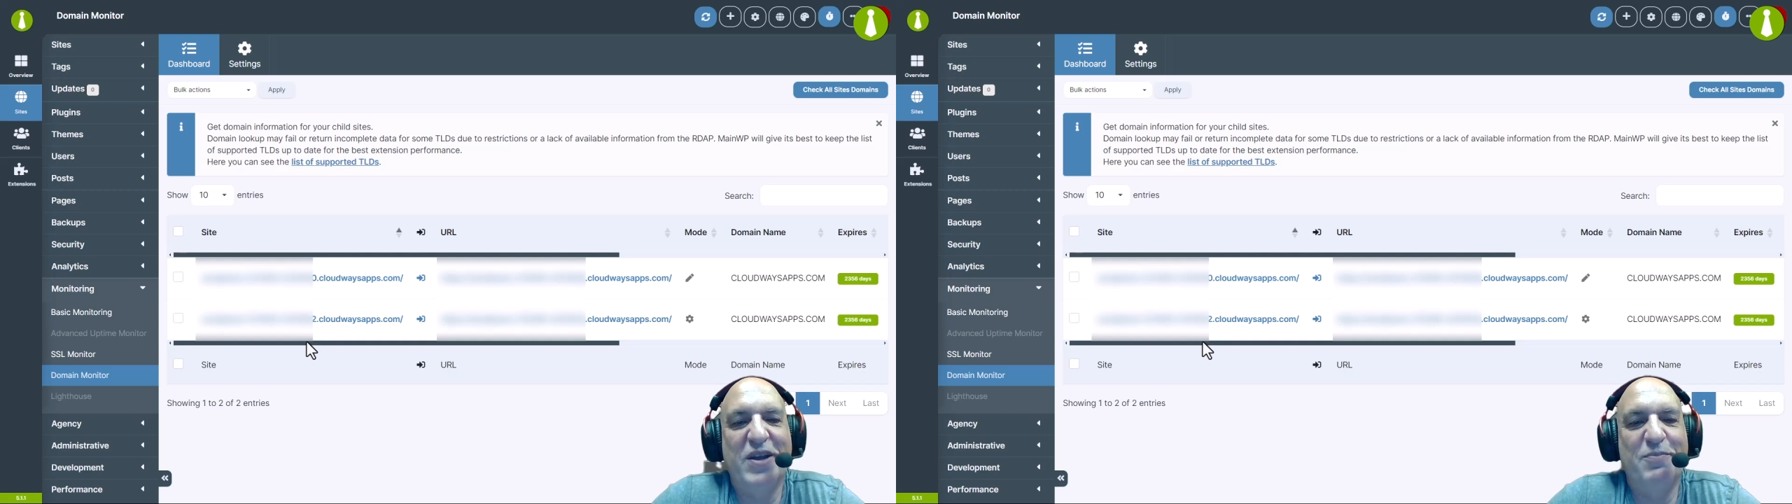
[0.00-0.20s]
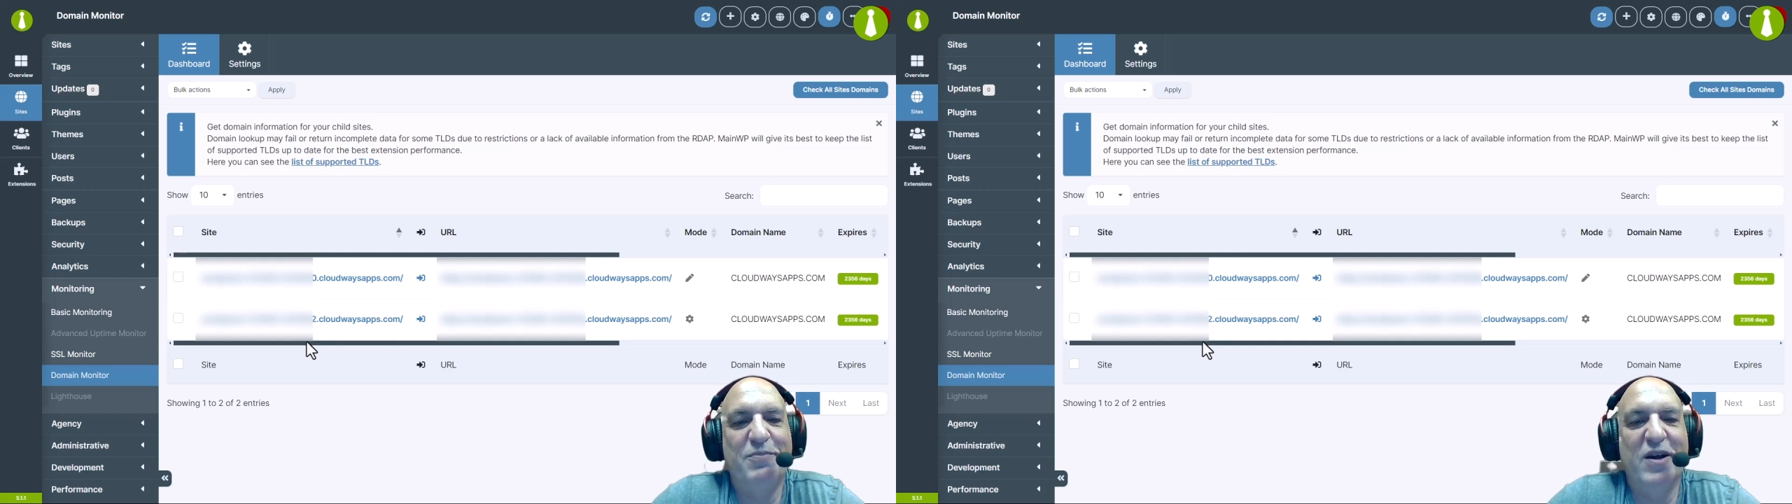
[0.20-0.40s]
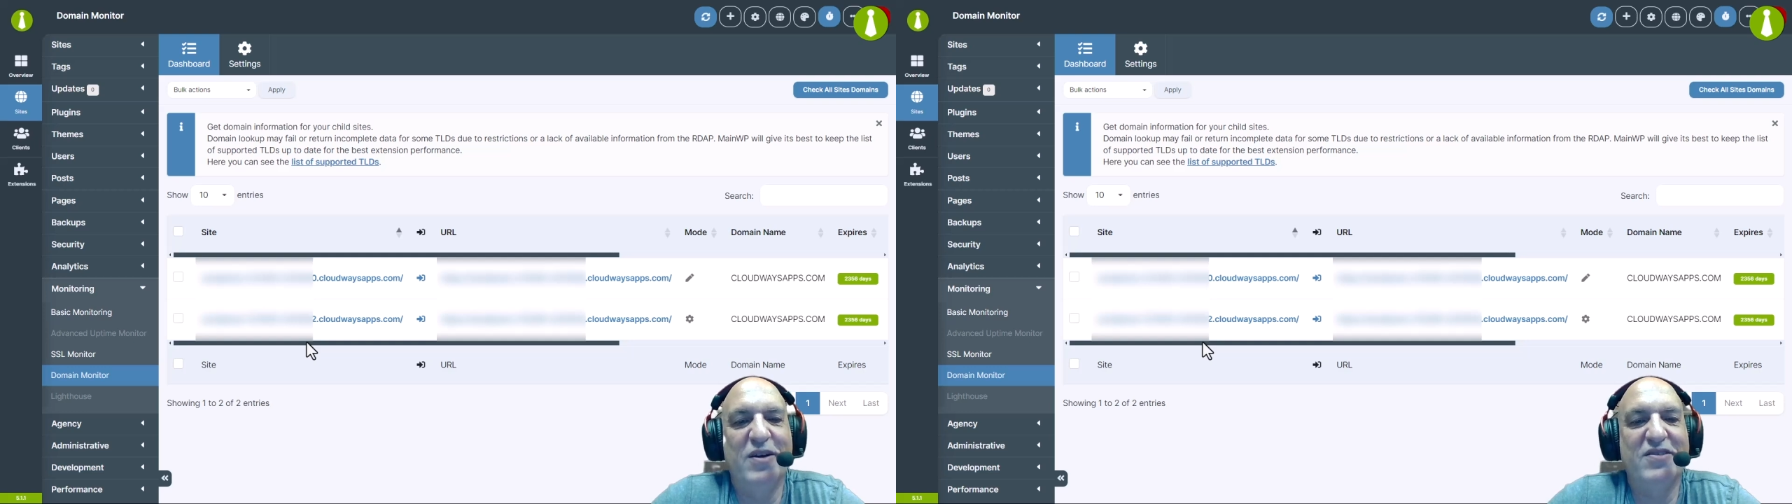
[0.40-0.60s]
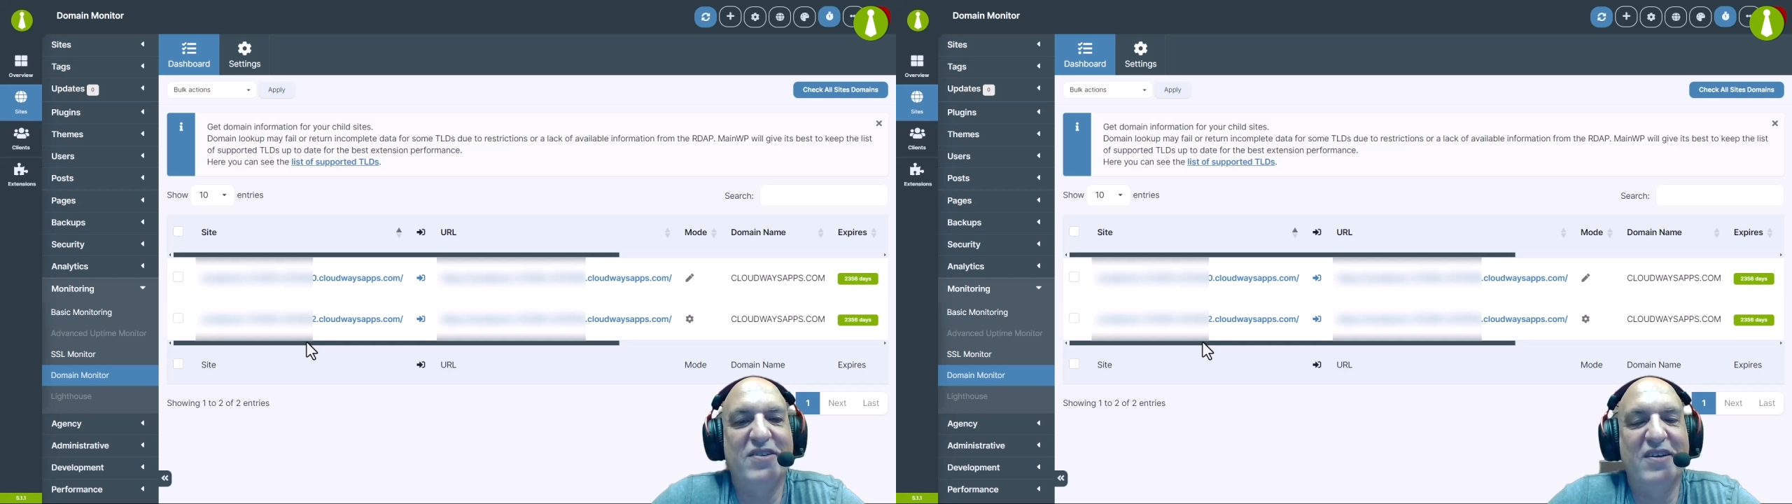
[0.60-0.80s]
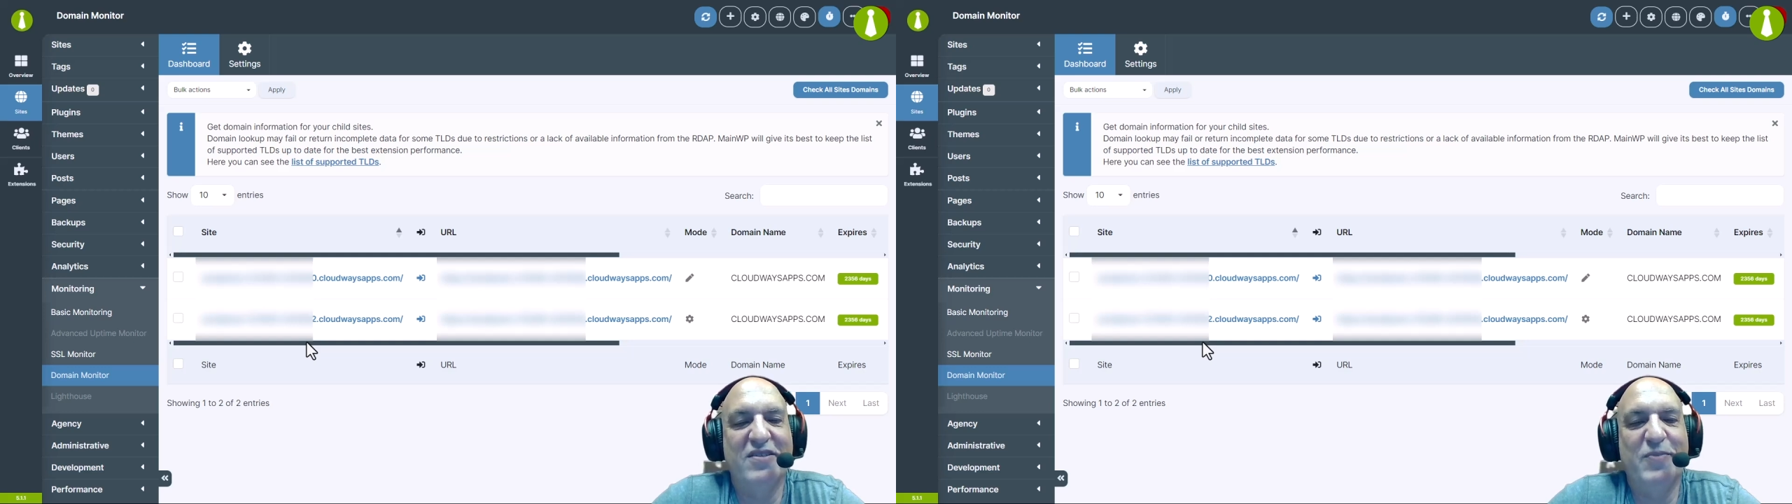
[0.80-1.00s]

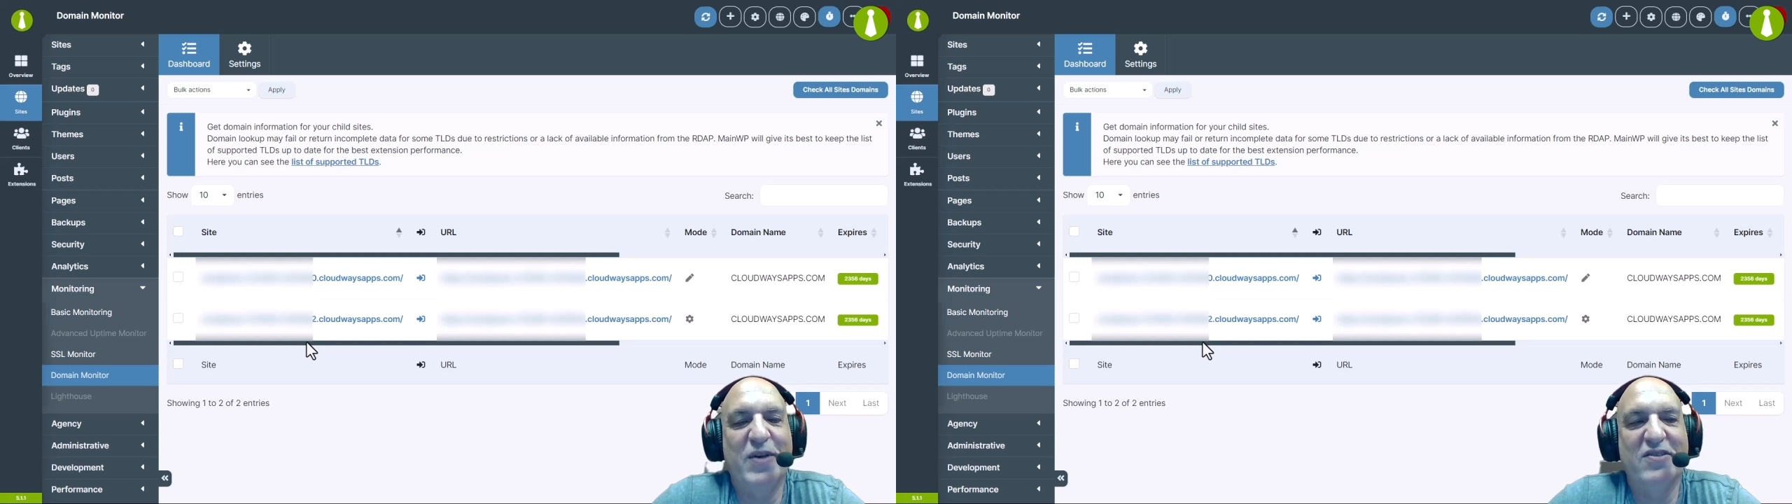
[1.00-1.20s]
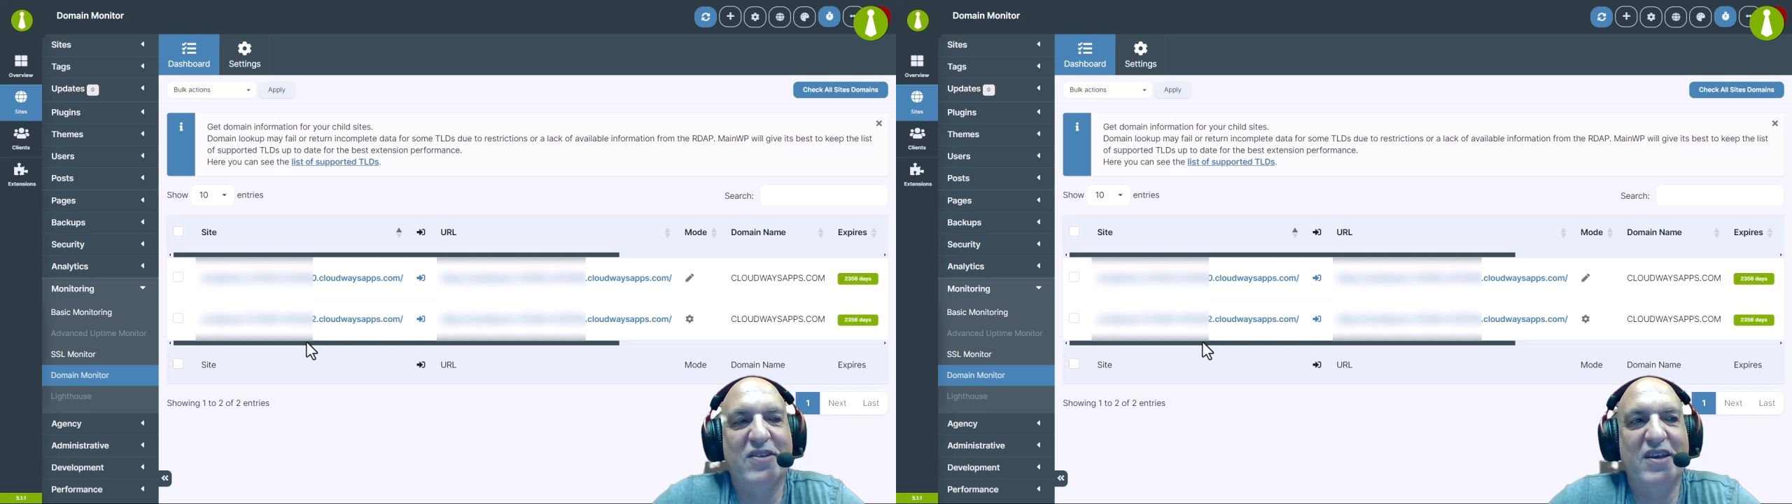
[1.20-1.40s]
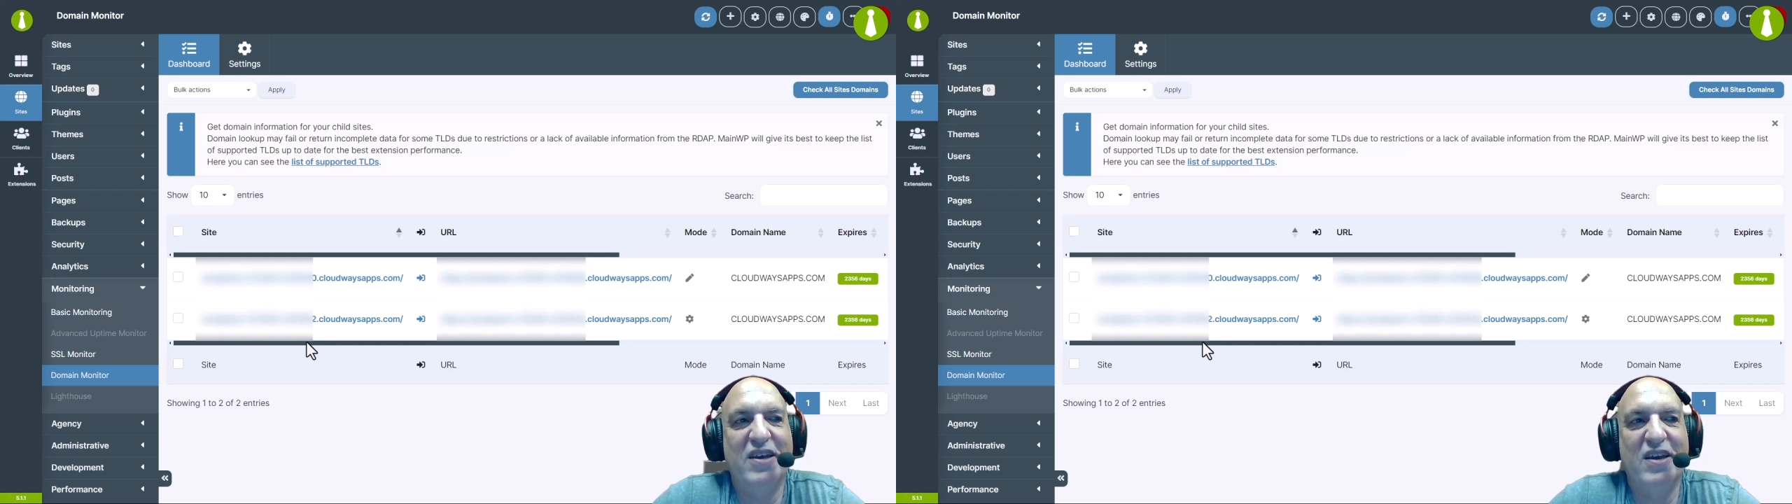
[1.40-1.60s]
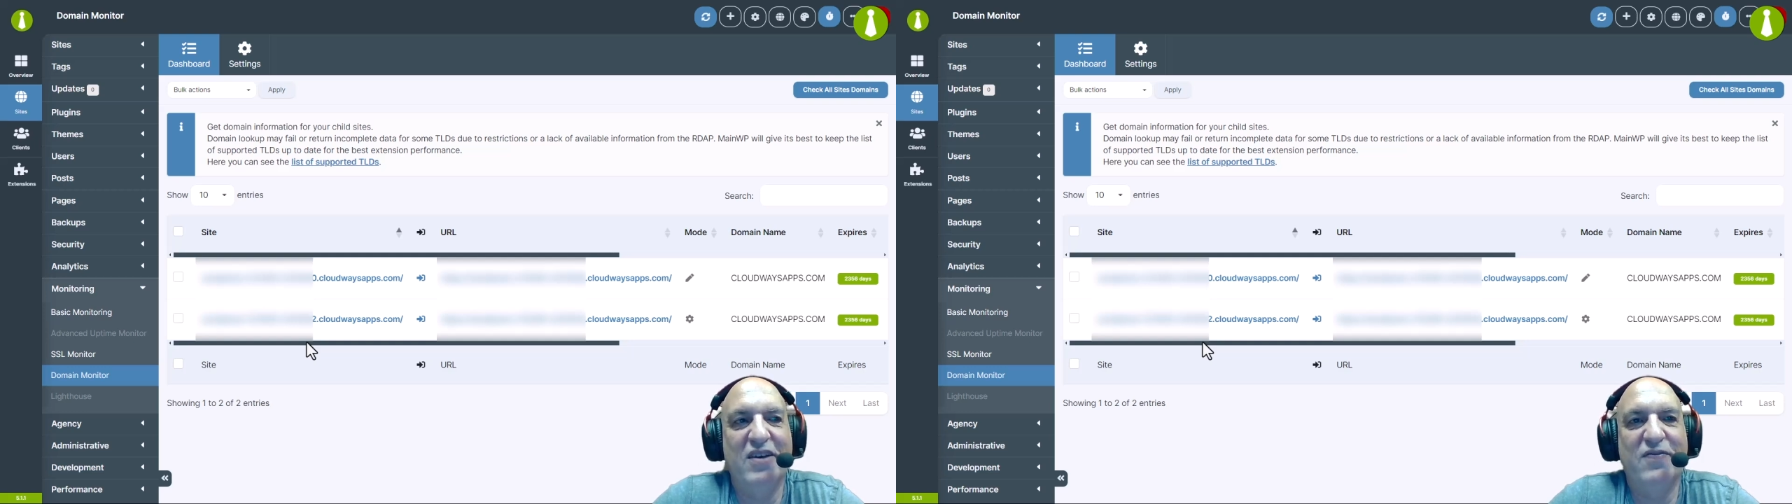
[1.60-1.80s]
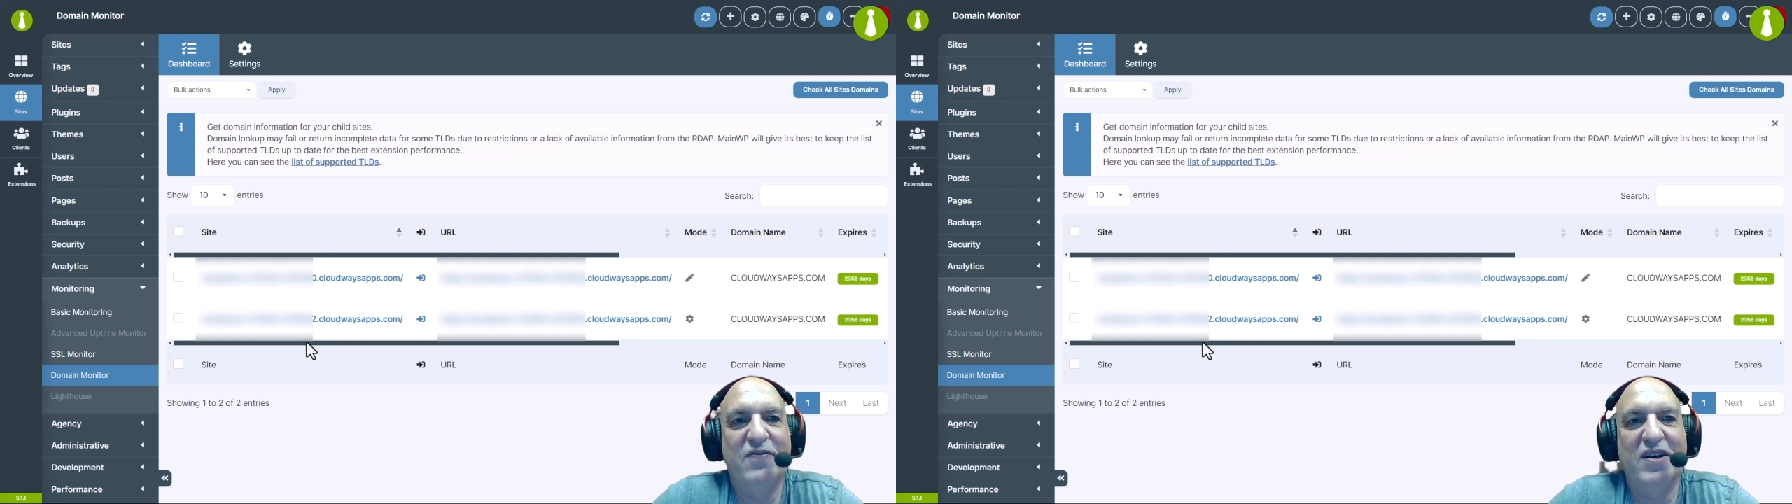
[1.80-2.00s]
embarrassing, especially if